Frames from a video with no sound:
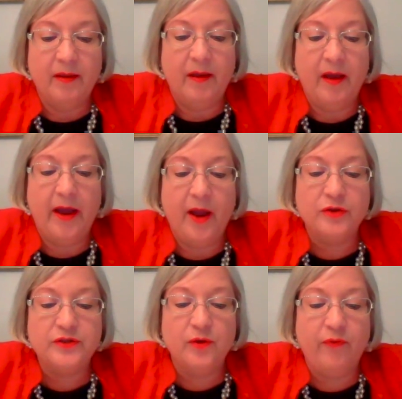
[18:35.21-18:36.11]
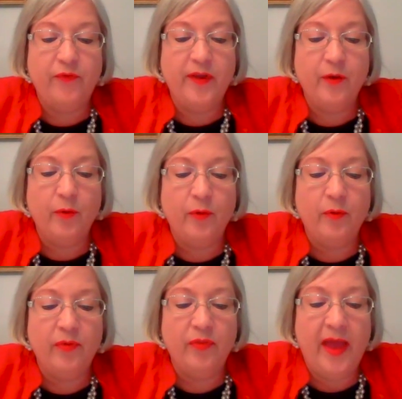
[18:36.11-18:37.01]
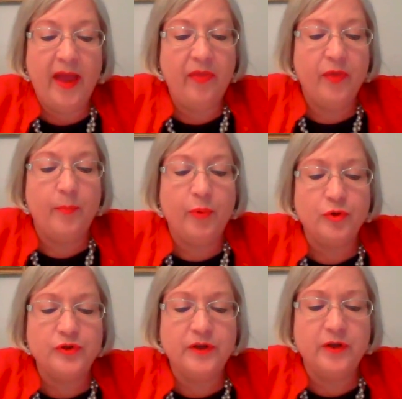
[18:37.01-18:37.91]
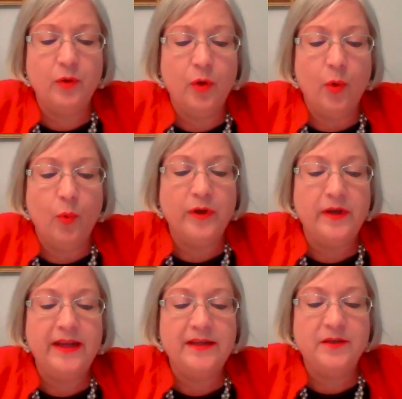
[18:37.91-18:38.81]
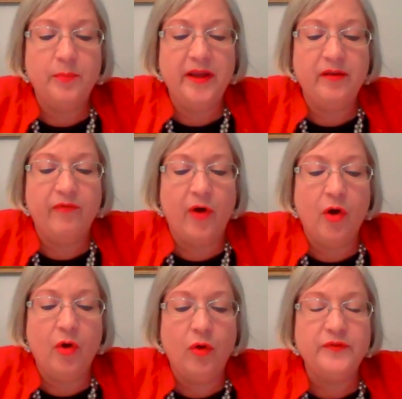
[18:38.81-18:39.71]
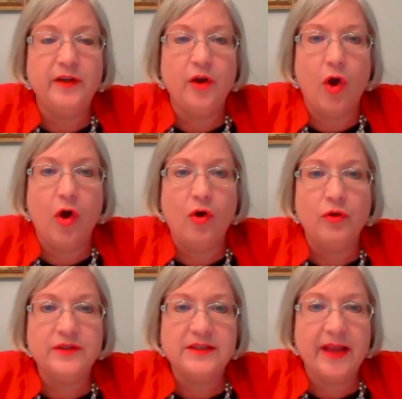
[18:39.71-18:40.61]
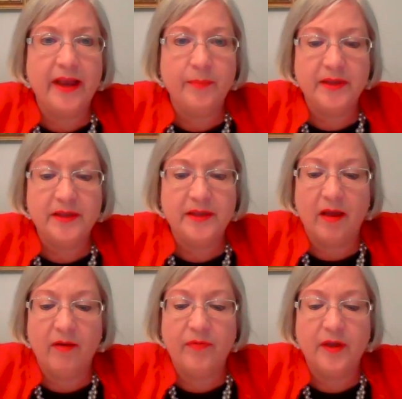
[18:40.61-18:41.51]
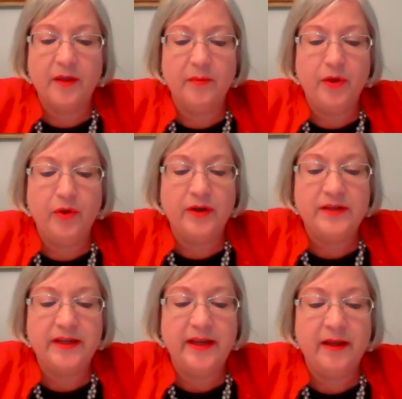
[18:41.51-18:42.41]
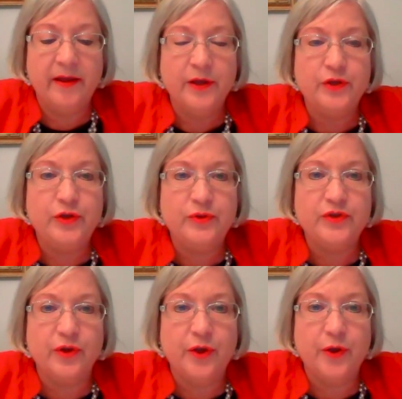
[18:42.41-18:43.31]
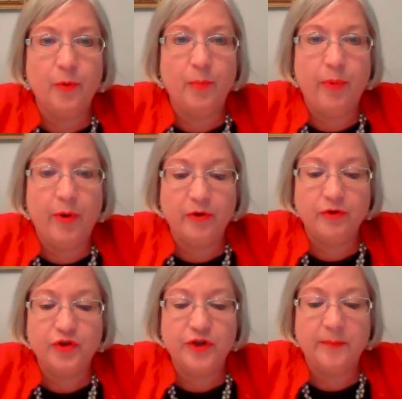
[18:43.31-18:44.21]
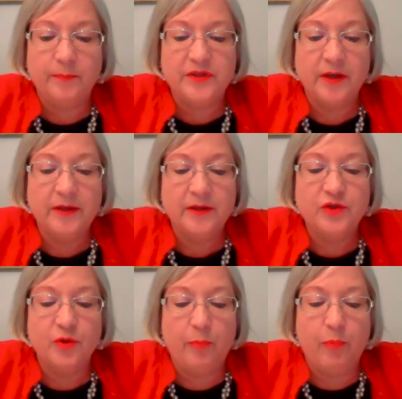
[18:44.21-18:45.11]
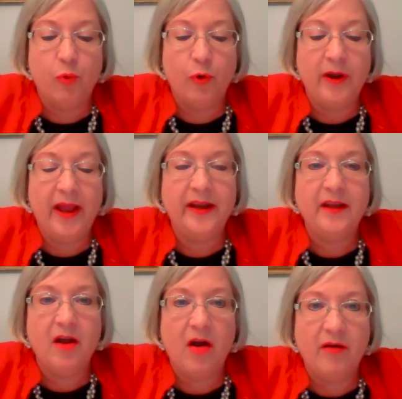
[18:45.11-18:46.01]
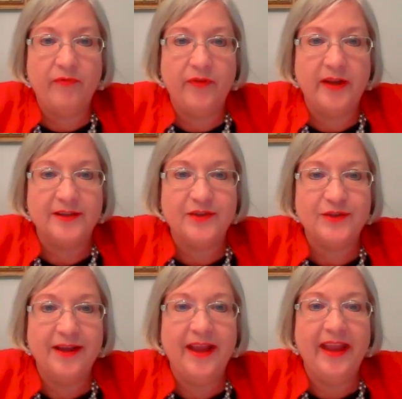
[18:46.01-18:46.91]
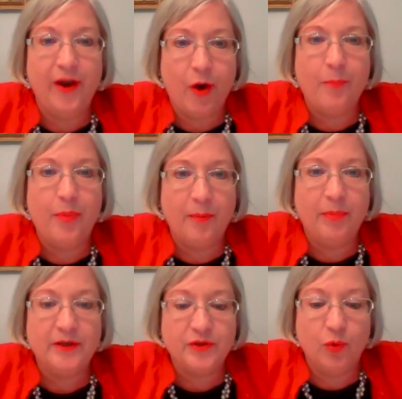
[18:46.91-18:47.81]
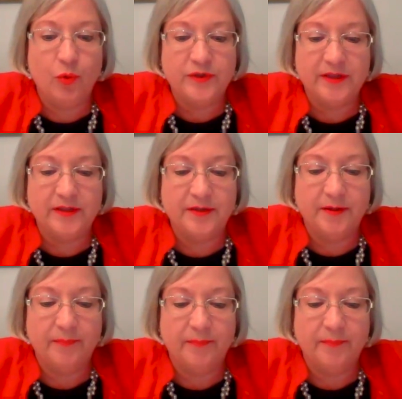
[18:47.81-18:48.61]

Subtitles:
I also feel that the person would need to be involved in all segments of the community to secure partnerships, support, and confidence in our public school system.